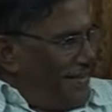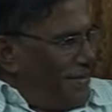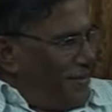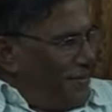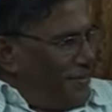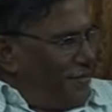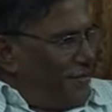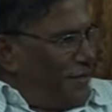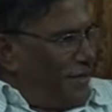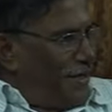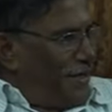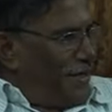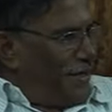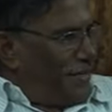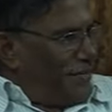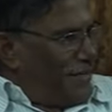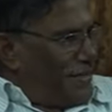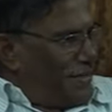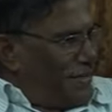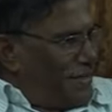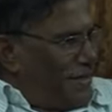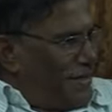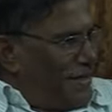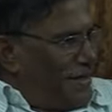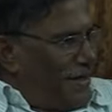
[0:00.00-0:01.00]
you look at him
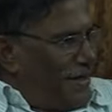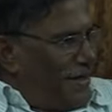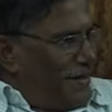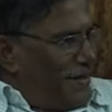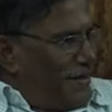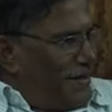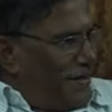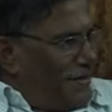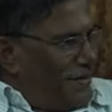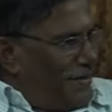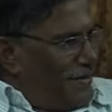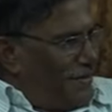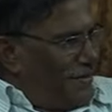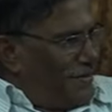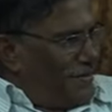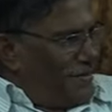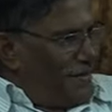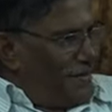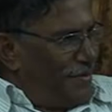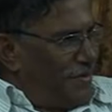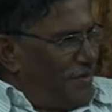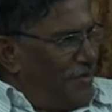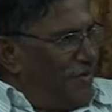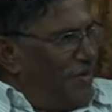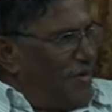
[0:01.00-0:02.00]
and say that,
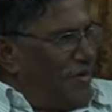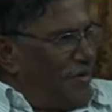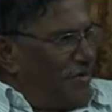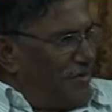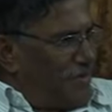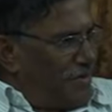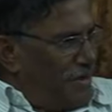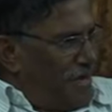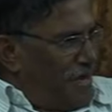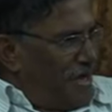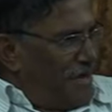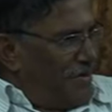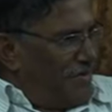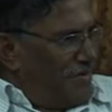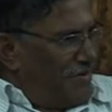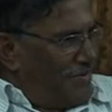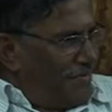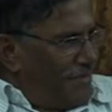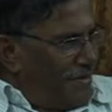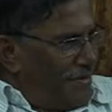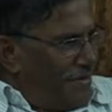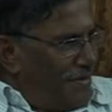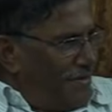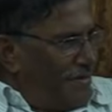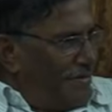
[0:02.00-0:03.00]
you are a slave,
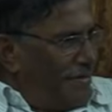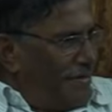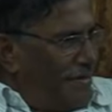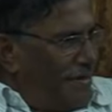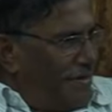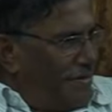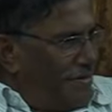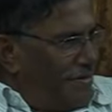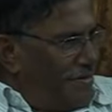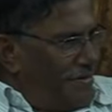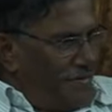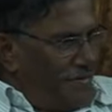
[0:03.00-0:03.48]
that.